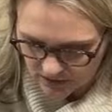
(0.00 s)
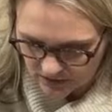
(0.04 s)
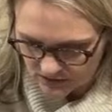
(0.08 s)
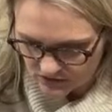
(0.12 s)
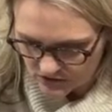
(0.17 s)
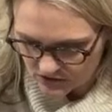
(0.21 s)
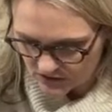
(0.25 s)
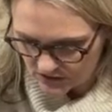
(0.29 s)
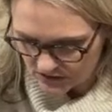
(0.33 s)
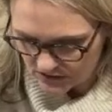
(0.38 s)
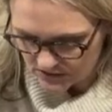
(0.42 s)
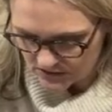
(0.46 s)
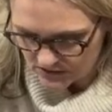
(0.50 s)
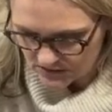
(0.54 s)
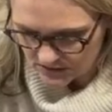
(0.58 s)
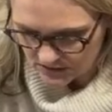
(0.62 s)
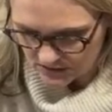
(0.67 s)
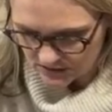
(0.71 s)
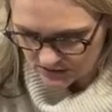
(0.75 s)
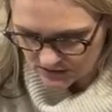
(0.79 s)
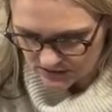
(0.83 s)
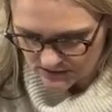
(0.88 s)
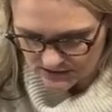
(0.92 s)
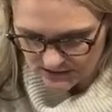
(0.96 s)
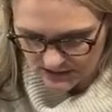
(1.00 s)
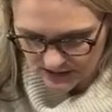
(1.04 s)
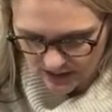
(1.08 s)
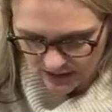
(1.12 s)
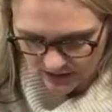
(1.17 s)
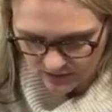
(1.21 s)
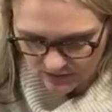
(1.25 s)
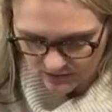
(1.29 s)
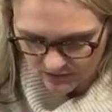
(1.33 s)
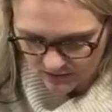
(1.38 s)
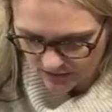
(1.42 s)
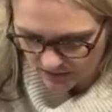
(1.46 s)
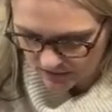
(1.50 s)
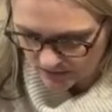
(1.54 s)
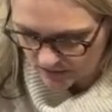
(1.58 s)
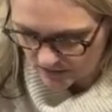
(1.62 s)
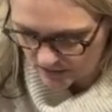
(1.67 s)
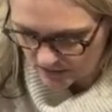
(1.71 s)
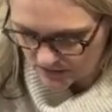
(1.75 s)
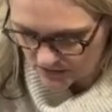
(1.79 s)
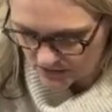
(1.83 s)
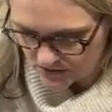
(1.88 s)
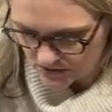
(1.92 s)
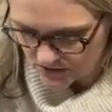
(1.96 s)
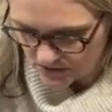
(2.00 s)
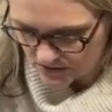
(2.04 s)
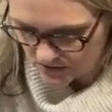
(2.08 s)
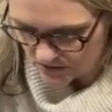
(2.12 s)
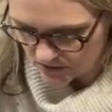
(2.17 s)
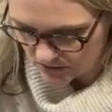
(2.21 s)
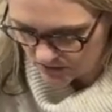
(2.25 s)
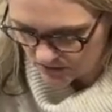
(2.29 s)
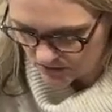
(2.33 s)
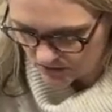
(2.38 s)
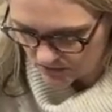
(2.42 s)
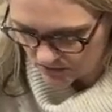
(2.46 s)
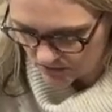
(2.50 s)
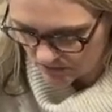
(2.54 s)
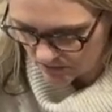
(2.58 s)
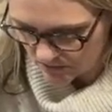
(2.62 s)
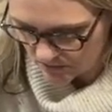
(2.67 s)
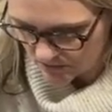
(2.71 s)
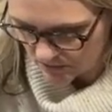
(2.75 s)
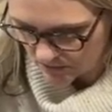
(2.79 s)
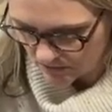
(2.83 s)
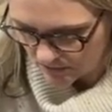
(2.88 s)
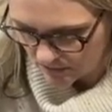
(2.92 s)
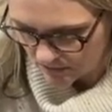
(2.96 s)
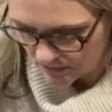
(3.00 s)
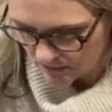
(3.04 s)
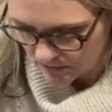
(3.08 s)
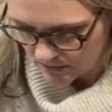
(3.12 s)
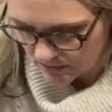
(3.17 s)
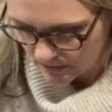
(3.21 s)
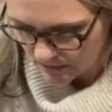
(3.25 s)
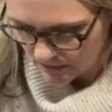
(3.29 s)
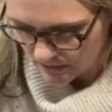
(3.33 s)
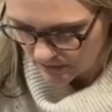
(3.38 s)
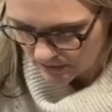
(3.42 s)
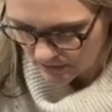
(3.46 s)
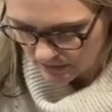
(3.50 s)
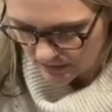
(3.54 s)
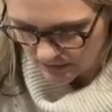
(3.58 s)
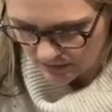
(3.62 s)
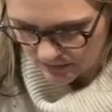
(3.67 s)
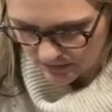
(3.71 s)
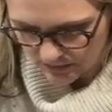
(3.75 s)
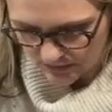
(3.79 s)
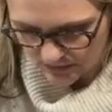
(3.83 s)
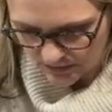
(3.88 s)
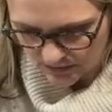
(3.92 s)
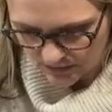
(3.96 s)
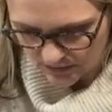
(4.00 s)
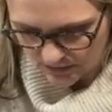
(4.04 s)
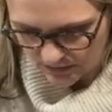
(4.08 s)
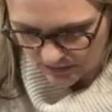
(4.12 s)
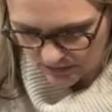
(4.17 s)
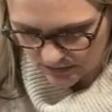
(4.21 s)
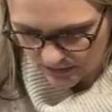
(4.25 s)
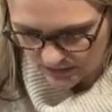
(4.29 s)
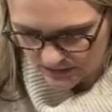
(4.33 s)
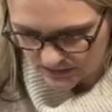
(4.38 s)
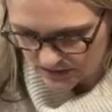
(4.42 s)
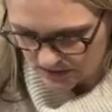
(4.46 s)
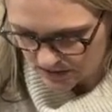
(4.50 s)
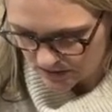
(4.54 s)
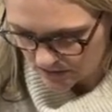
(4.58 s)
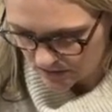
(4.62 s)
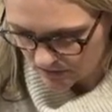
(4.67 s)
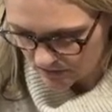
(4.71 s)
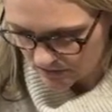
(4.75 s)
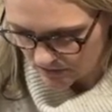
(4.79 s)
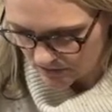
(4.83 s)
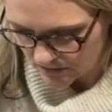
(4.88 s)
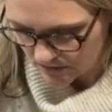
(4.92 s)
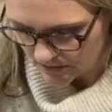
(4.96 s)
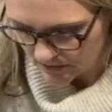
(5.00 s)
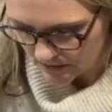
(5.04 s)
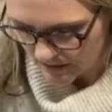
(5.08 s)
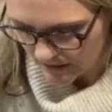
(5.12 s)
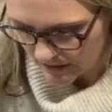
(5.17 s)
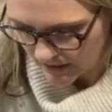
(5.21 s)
inches down into the interior and the